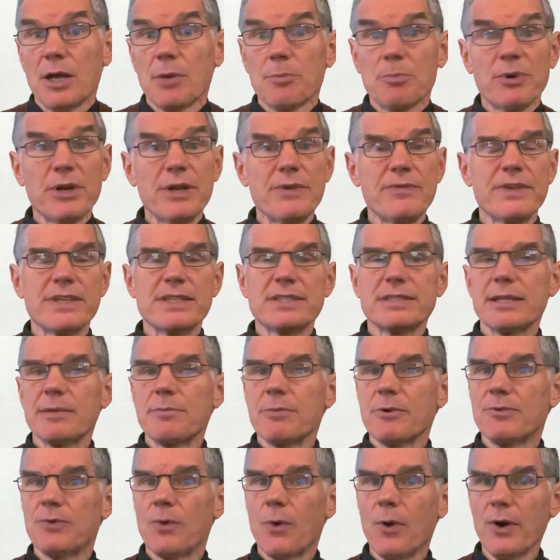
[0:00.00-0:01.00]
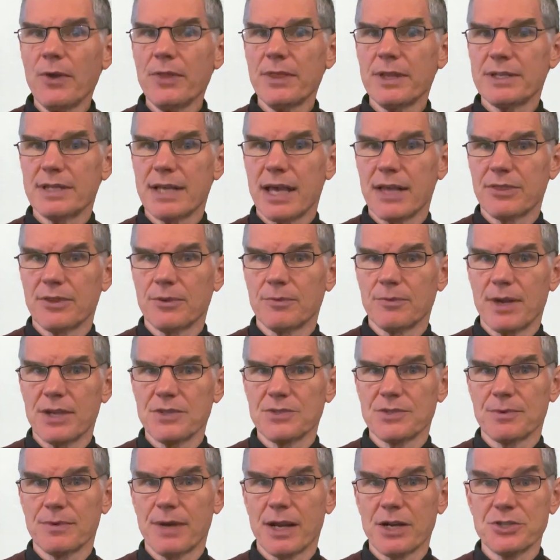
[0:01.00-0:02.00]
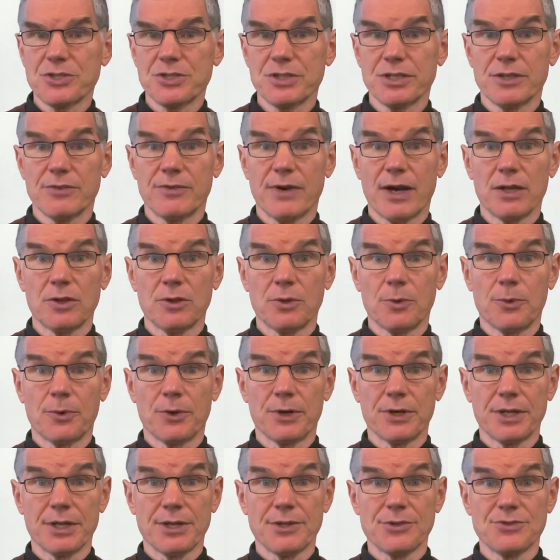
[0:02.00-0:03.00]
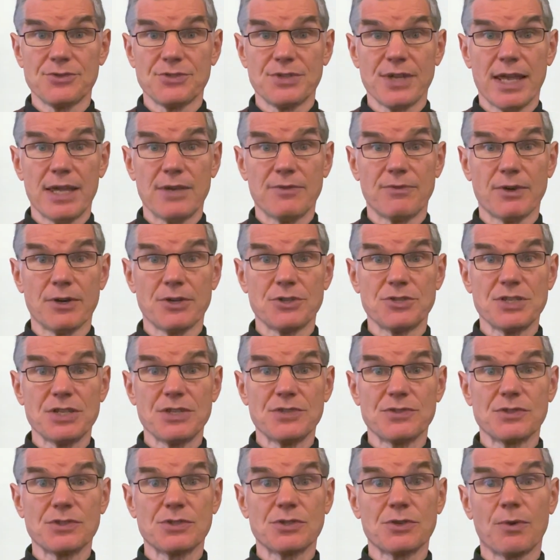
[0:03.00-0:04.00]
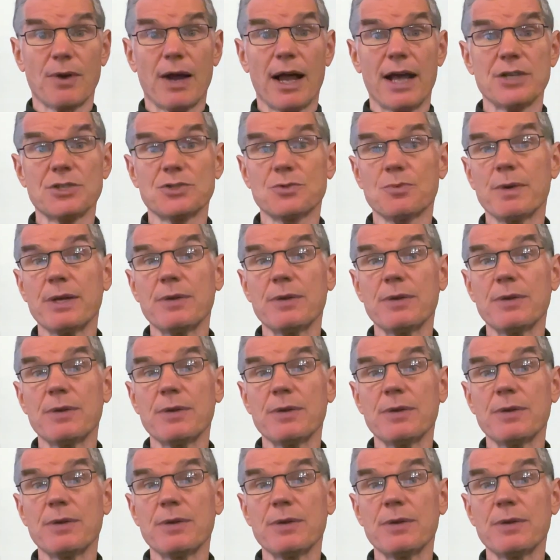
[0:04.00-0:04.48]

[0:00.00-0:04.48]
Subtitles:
Previously, before the death and resurrection of our Lord and Savior Jesus Christ,